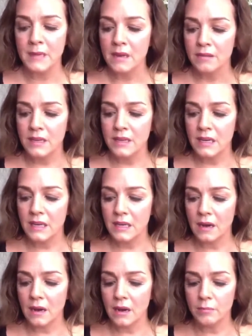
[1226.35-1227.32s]
The
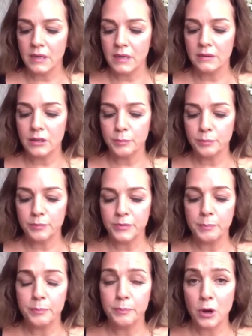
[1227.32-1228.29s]

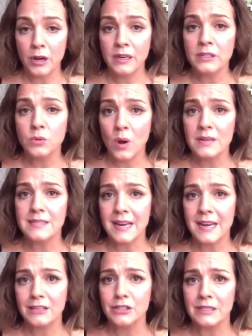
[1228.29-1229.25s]
product was
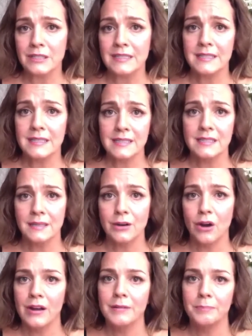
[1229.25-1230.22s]
actually tested
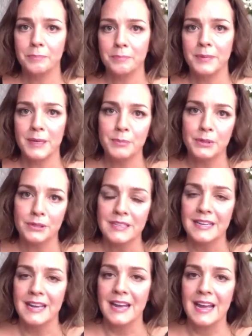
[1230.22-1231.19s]
on people.
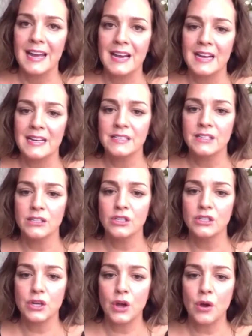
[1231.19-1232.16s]
And
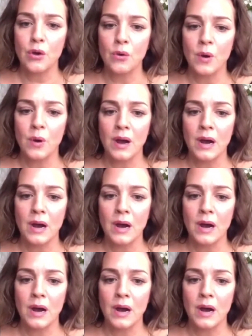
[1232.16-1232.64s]
so,